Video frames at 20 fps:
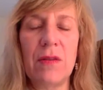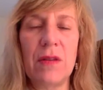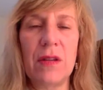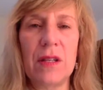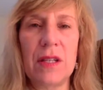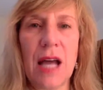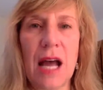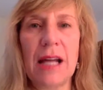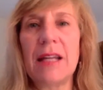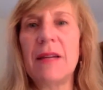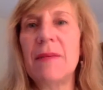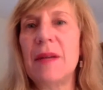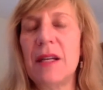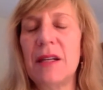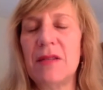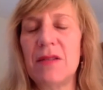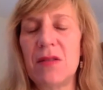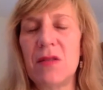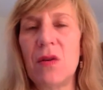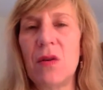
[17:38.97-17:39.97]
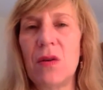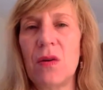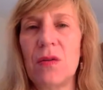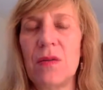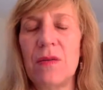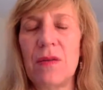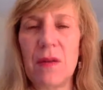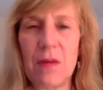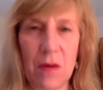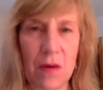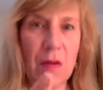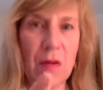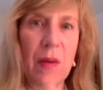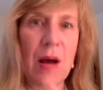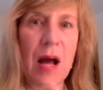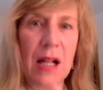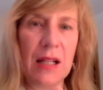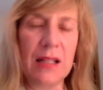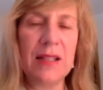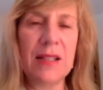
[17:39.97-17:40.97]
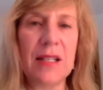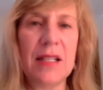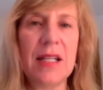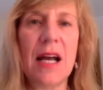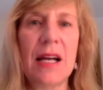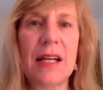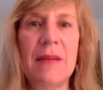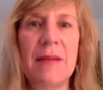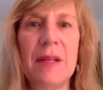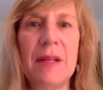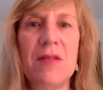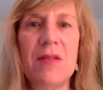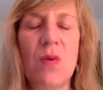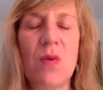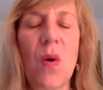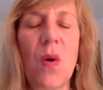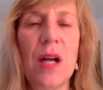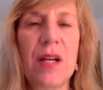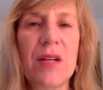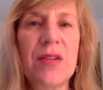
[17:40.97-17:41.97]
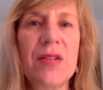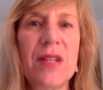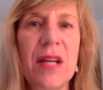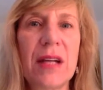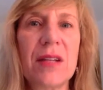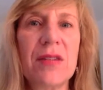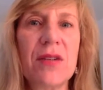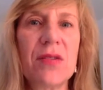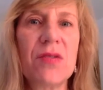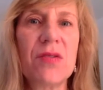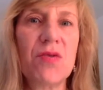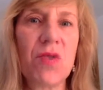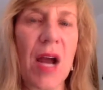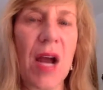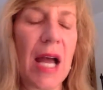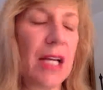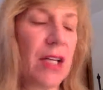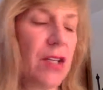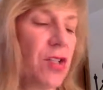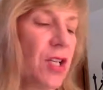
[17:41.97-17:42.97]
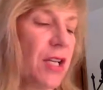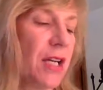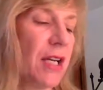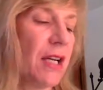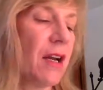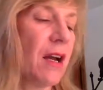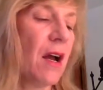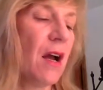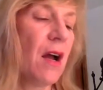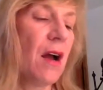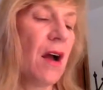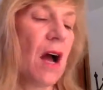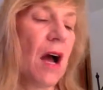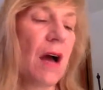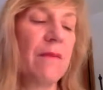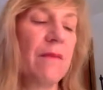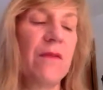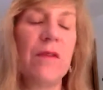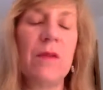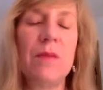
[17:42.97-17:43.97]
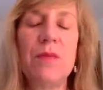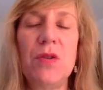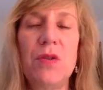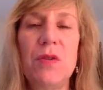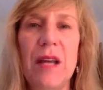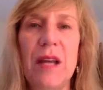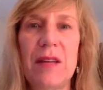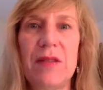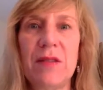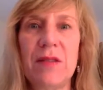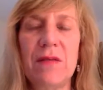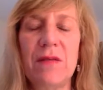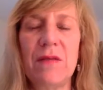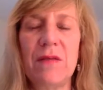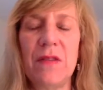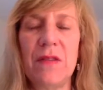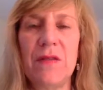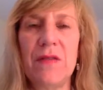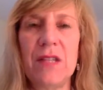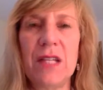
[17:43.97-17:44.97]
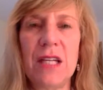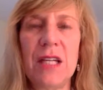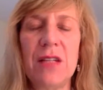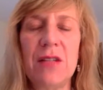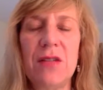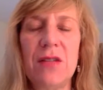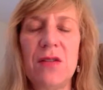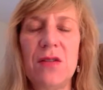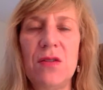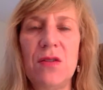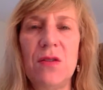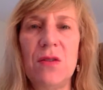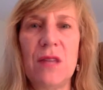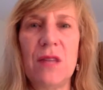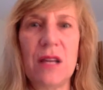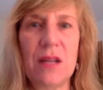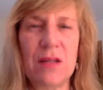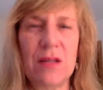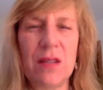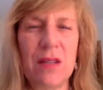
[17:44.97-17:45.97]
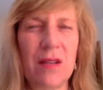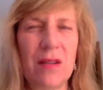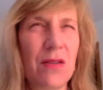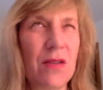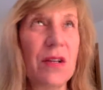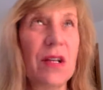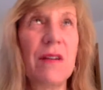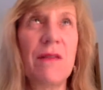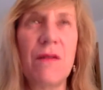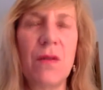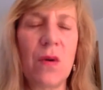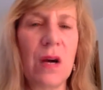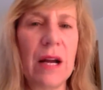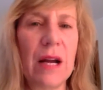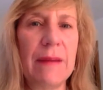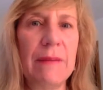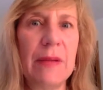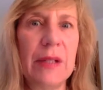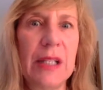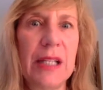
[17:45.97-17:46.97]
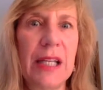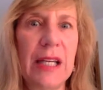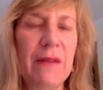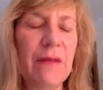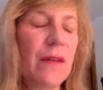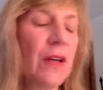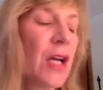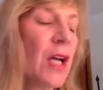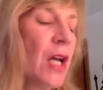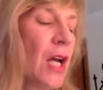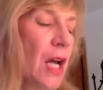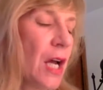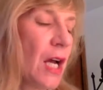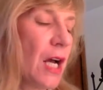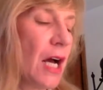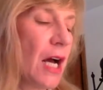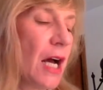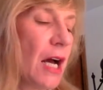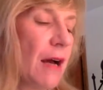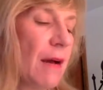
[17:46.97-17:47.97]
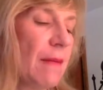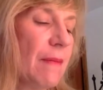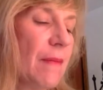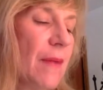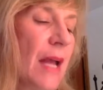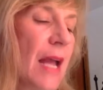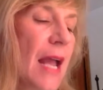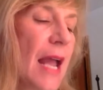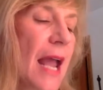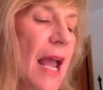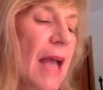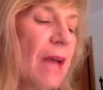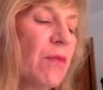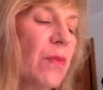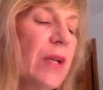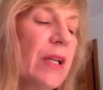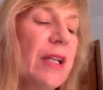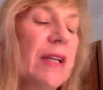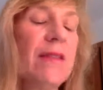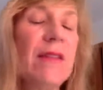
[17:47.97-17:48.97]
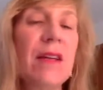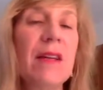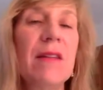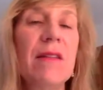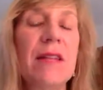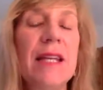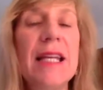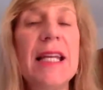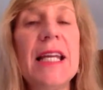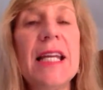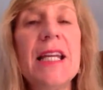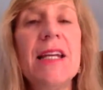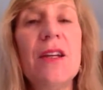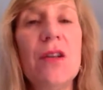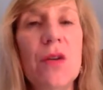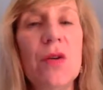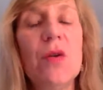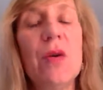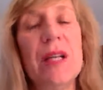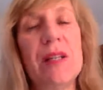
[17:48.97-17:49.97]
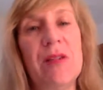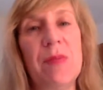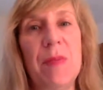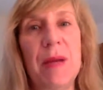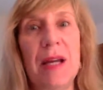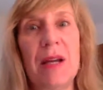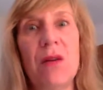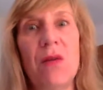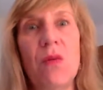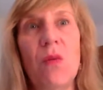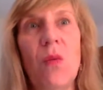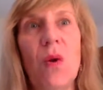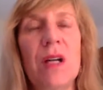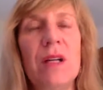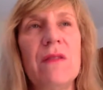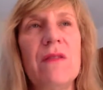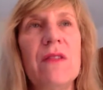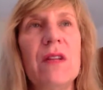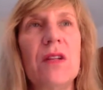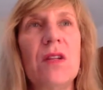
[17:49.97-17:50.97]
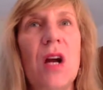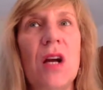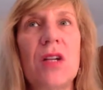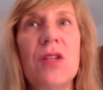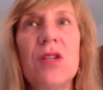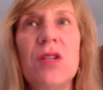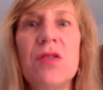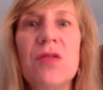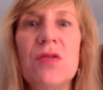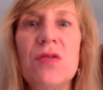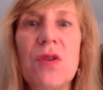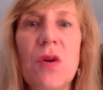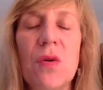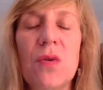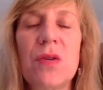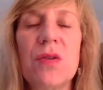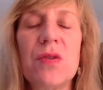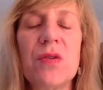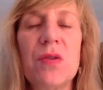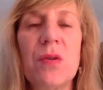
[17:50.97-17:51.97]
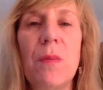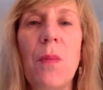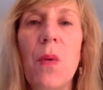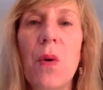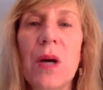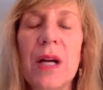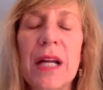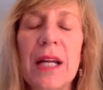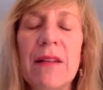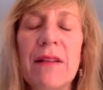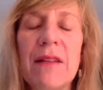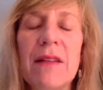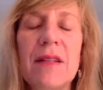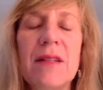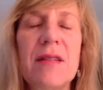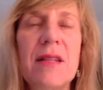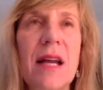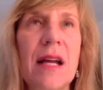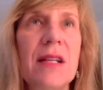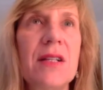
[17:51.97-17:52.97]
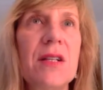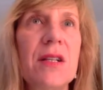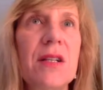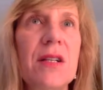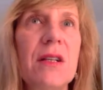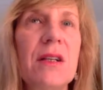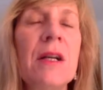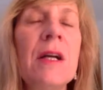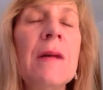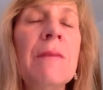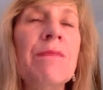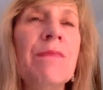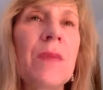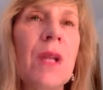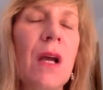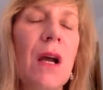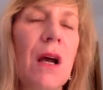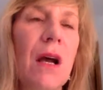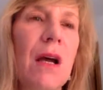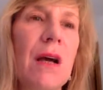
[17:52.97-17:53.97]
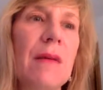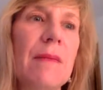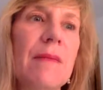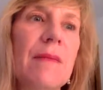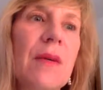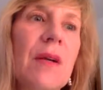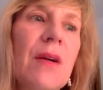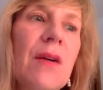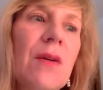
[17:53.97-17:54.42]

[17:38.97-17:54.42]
document is, the policy document is the water sector strategy from 2015 to 2034, I believe. And really, the EU has been one of the largest donors supporting the sector. And